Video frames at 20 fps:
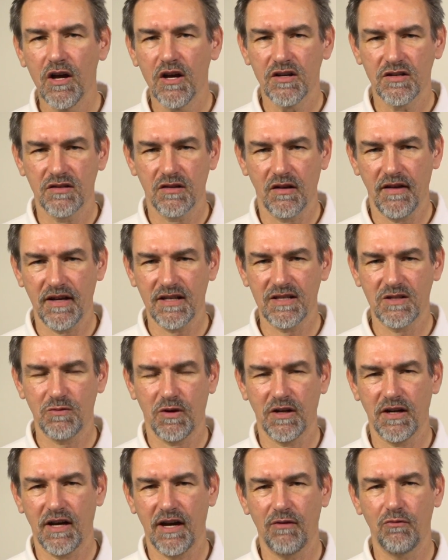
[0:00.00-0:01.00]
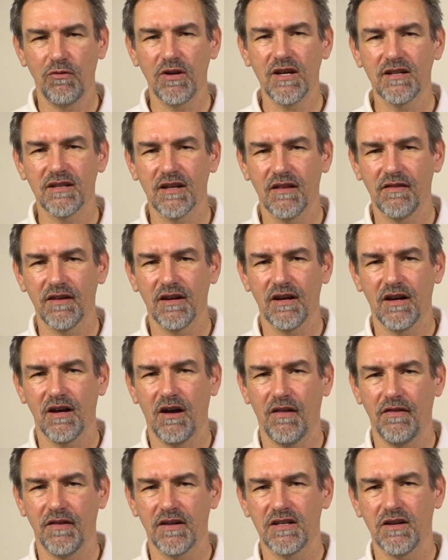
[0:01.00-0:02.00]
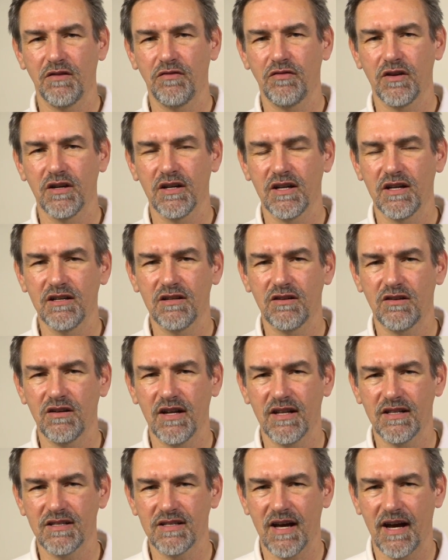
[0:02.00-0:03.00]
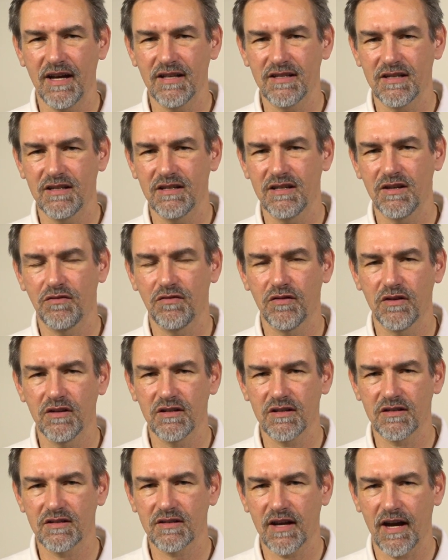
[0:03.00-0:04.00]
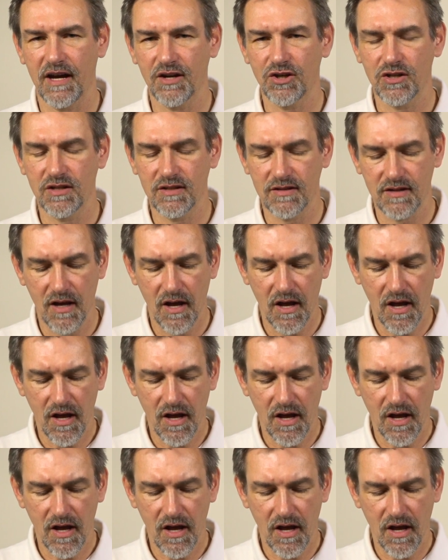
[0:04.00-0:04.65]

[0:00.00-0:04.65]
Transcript: So that's what I read on the different internet sites and different discussions.